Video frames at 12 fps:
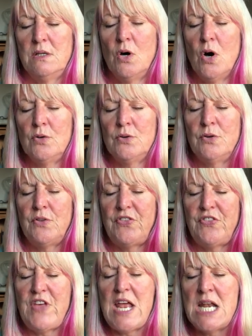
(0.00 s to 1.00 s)
cotton
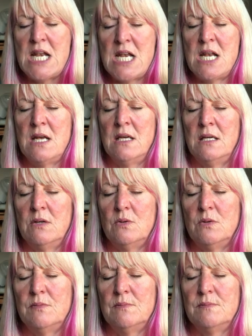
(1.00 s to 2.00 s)
thin
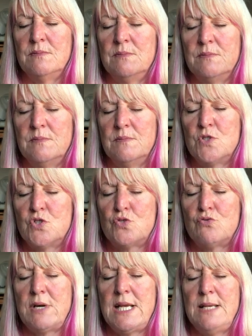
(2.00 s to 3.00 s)

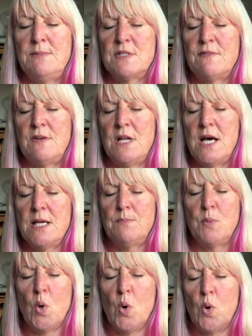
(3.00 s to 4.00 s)
streams of light
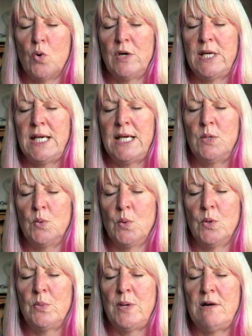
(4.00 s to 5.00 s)
pouring in
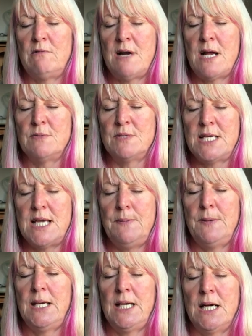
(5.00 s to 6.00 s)
all the way around,
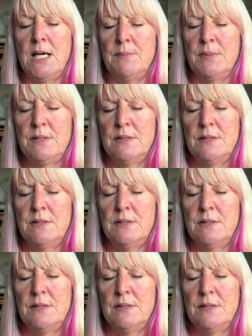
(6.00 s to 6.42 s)
keeping it up.